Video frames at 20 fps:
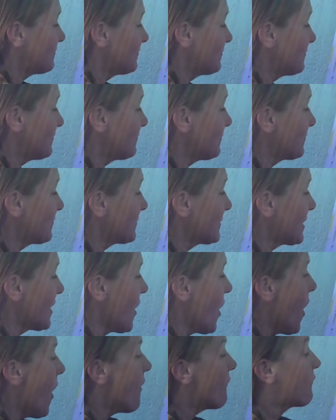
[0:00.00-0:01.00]

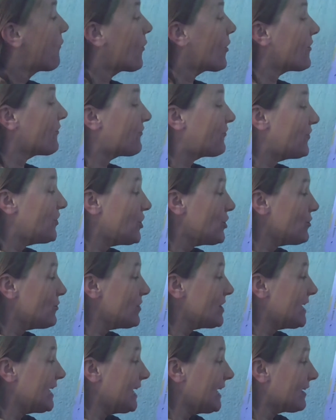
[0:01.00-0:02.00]
For a
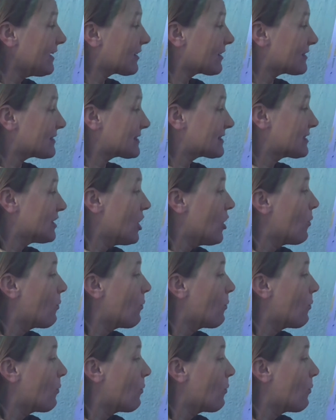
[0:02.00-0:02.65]
few years,